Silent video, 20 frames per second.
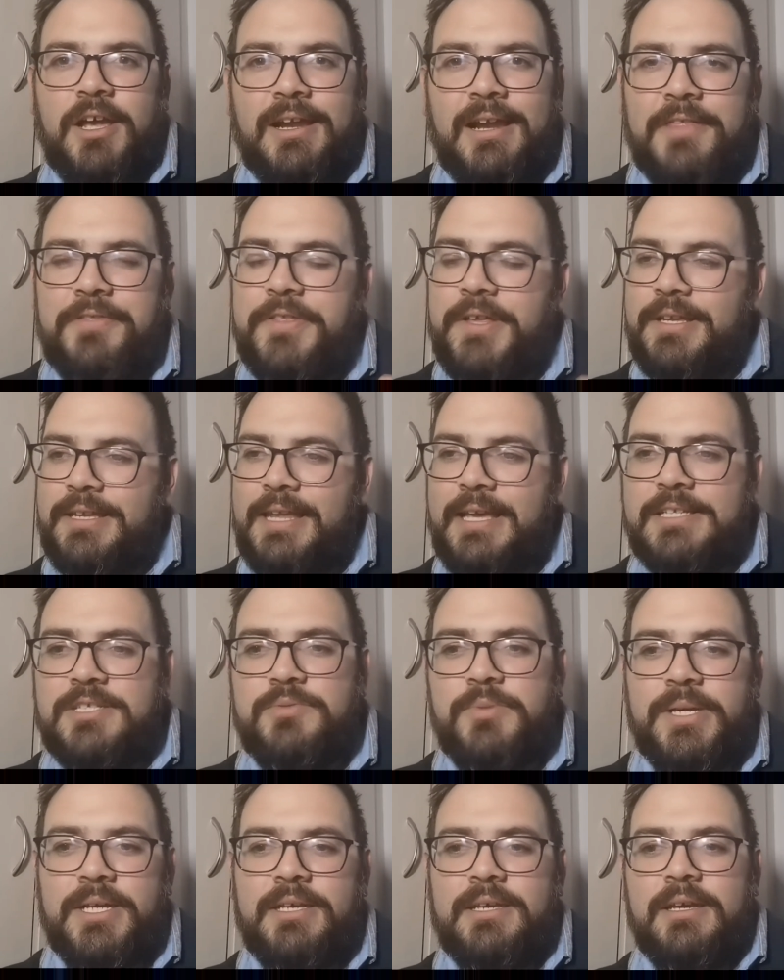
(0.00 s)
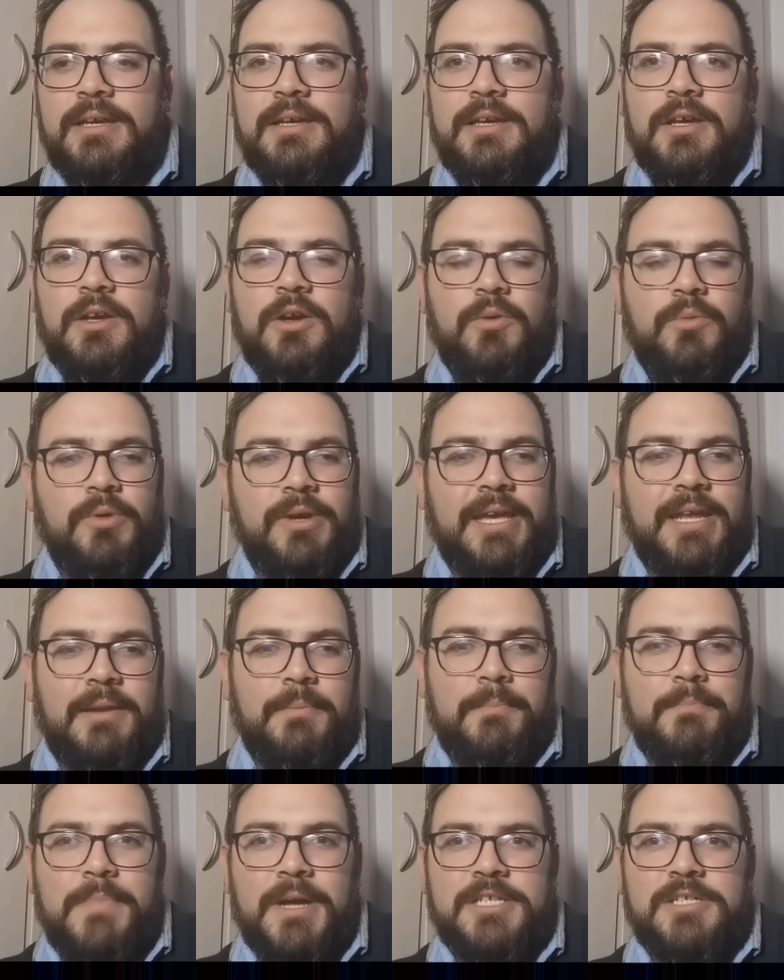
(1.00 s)
And I think next week we'll get a
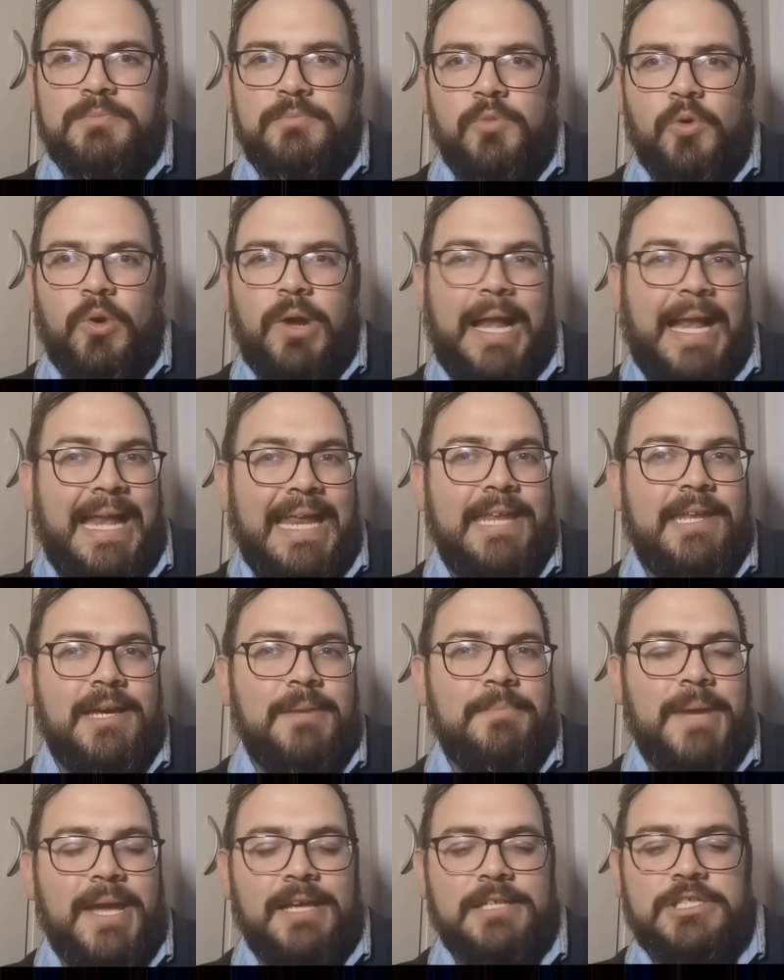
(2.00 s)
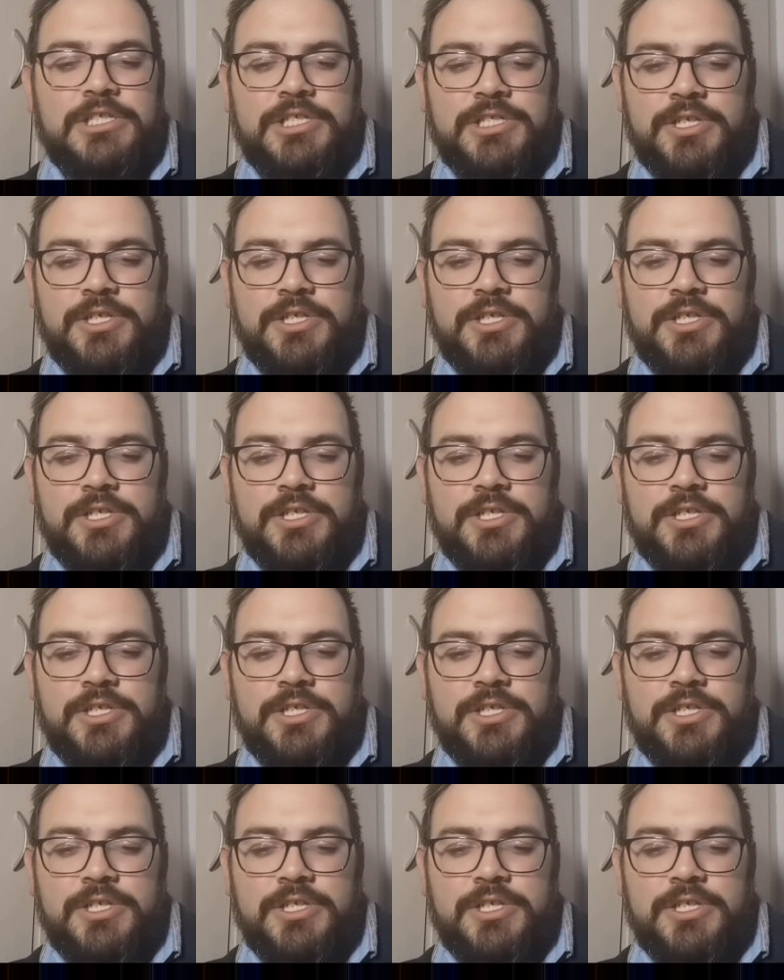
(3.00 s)
much more cleaner match.